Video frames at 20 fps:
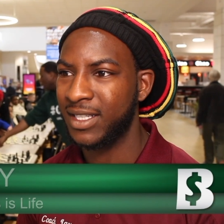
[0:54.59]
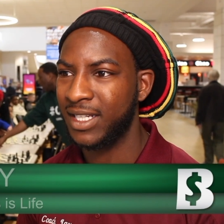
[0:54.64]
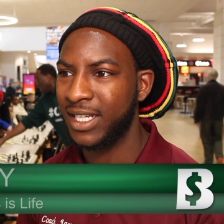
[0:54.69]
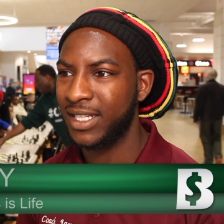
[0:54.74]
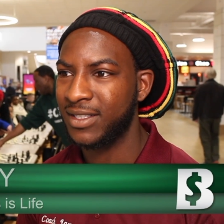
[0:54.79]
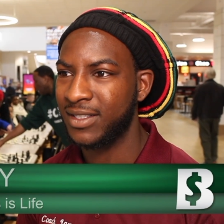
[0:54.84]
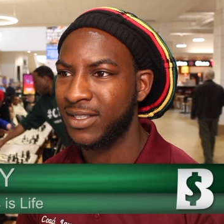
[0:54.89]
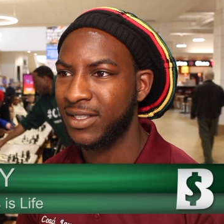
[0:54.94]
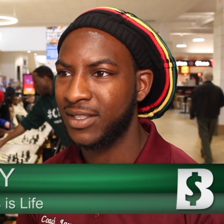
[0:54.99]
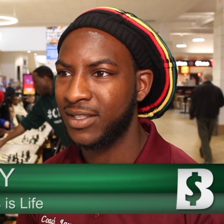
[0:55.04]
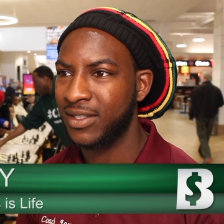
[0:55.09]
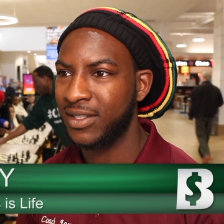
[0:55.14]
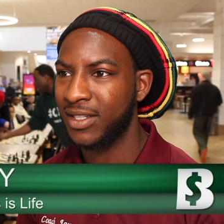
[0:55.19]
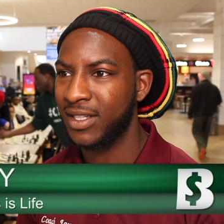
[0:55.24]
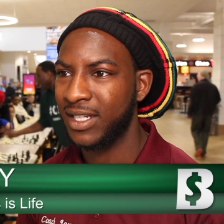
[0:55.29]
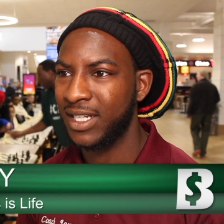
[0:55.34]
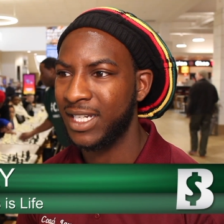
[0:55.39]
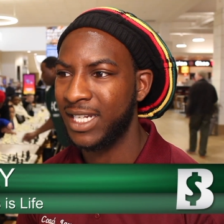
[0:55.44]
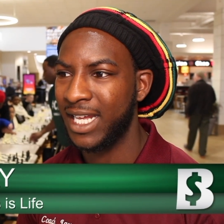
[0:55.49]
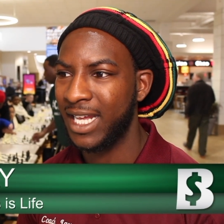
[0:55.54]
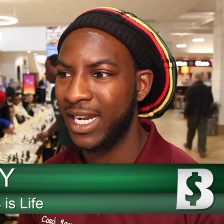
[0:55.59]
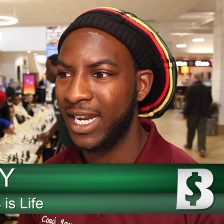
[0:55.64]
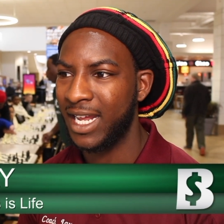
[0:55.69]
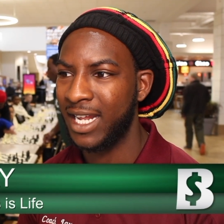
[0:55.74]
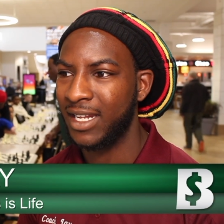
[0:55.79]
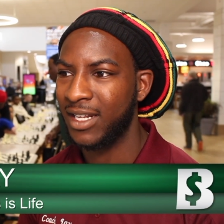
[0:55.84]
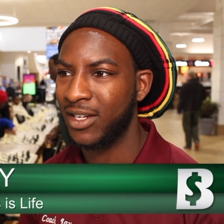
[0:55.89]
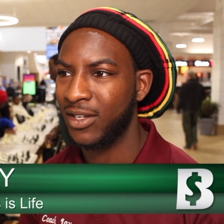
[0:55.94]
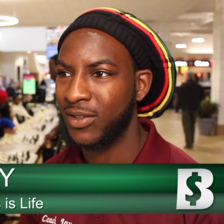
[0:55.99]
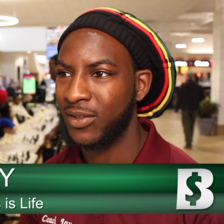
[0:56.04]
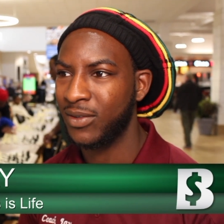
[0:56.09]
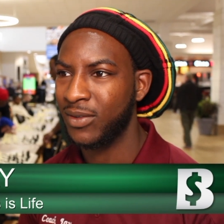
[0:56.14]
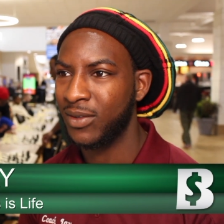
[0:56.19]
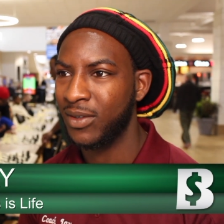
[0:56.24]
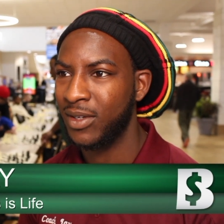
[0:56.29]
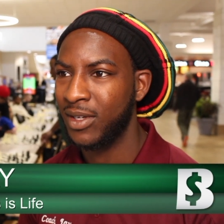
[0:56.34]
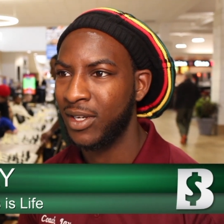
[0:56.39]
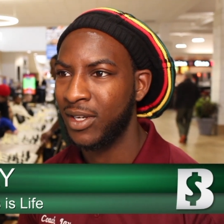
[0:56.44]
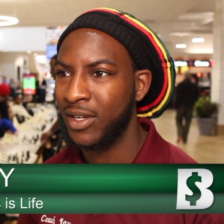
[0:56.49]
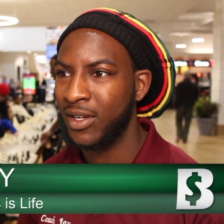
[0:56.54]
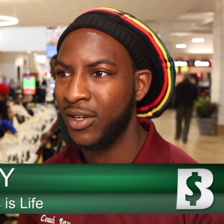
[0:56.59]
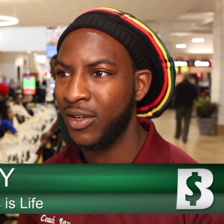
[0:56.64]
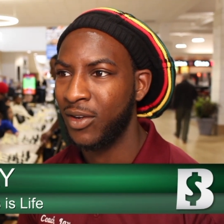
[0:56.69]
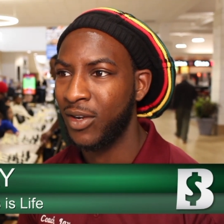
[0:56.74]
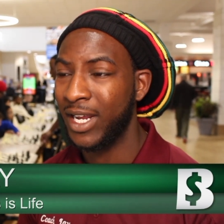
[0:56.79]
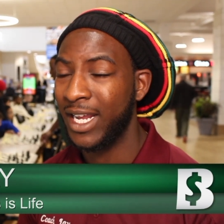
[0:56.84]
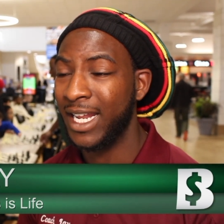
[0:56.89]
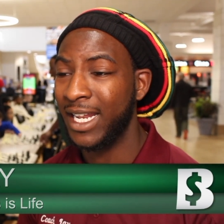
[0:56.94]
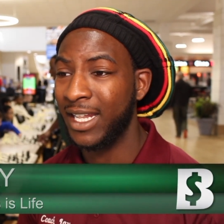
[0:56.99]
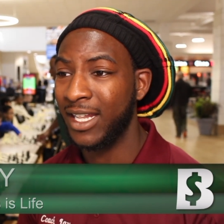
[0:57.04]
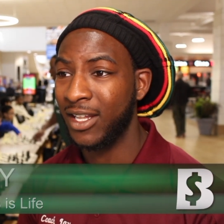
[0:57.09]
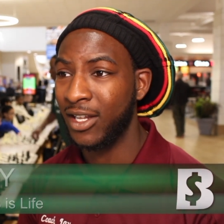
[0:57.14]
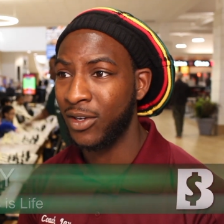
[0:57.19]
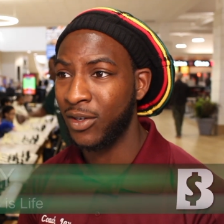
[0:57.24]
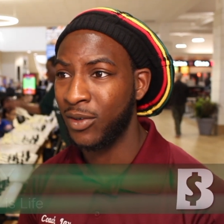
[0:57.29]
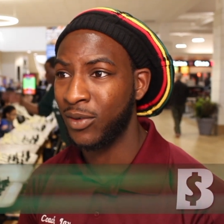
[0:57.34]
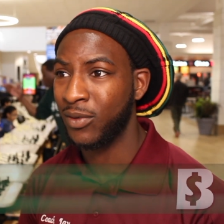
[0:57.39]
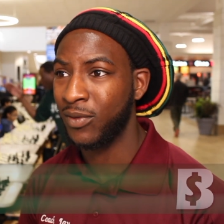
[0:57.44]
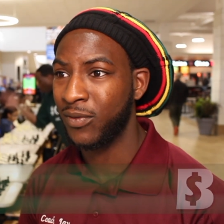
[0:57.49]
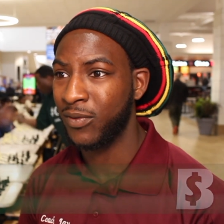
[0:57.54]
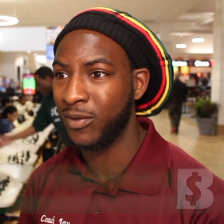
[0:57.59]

lesson that I learned and learn